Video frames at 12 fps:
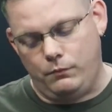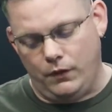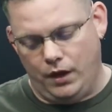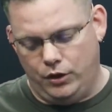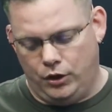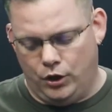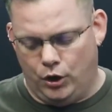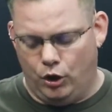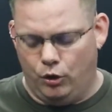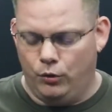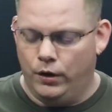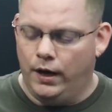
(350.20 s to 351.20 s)
you
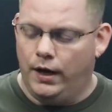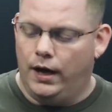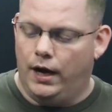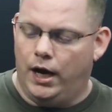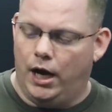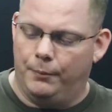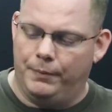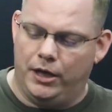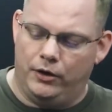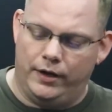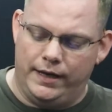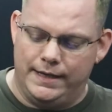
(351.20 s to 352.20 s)
know,
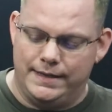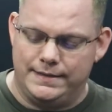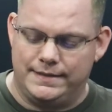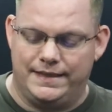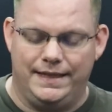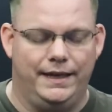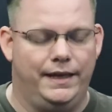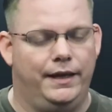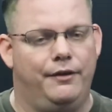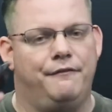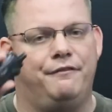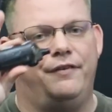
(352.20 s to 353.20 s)
here is
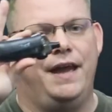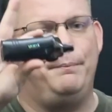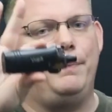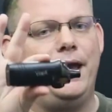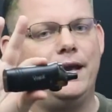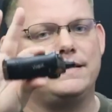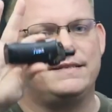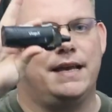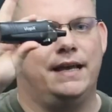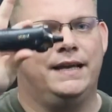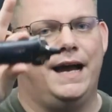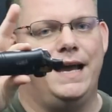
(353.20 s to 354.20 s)
the
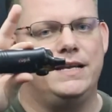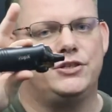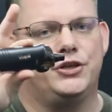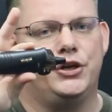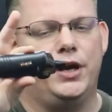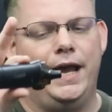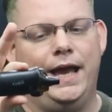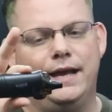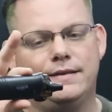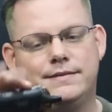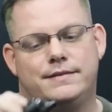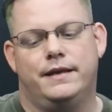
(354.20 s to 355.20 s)
VapX Geyser
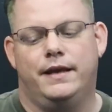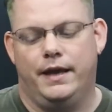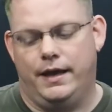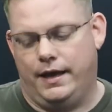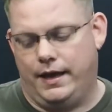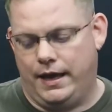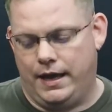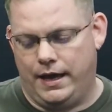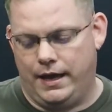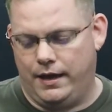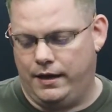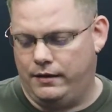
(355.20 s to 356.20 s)
S.
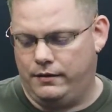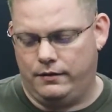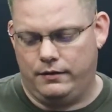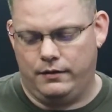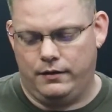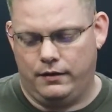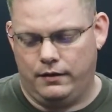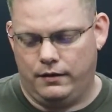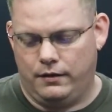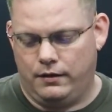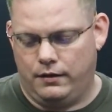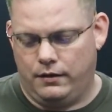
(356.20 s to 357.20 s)
And
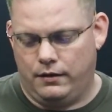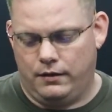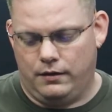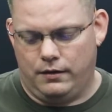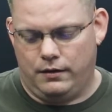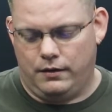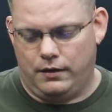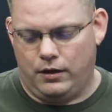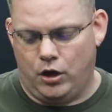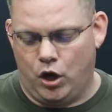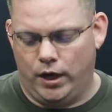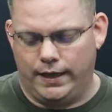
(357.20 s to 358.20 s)

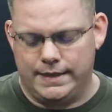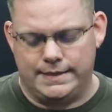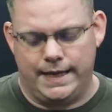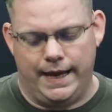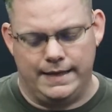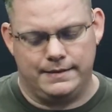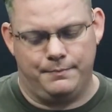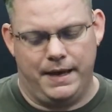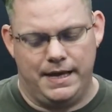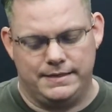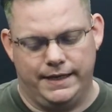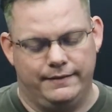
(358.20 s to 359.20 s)
all I can say is
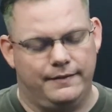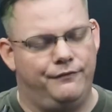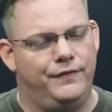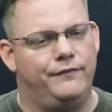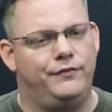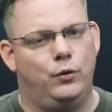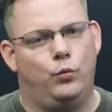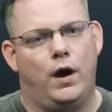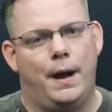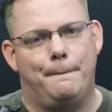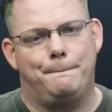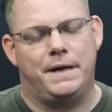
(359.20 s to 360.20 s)
amazing. It's a
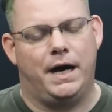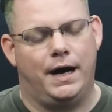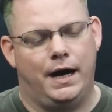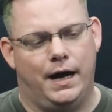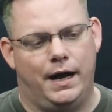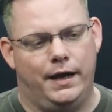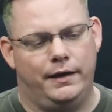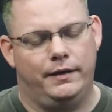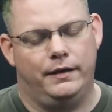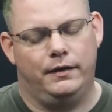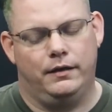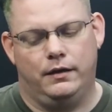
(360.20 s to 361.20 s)
50-watt pod
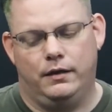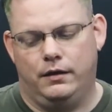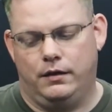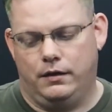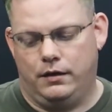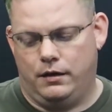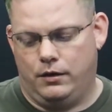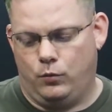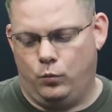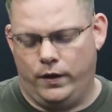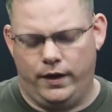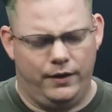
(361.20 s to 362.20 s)

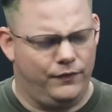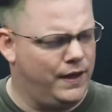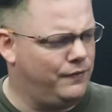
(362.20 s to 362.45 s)
with, I